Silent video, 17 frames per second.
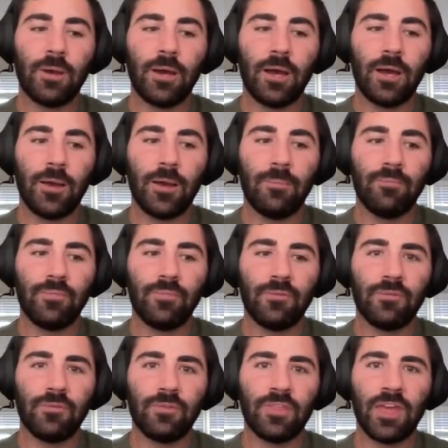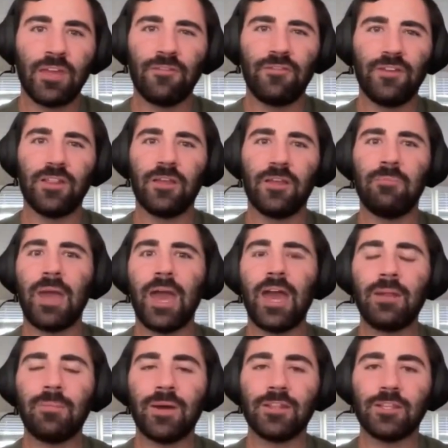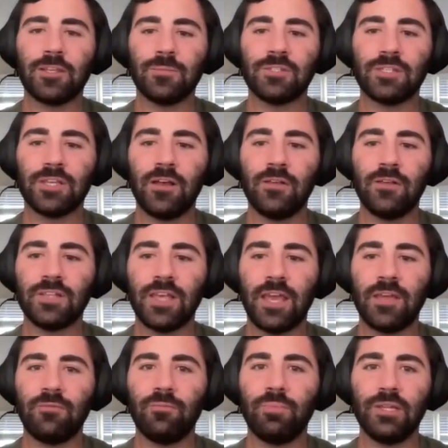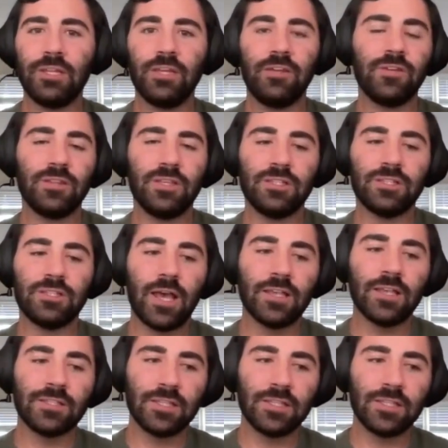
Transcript: then feeling bad about themselves and believing these lies.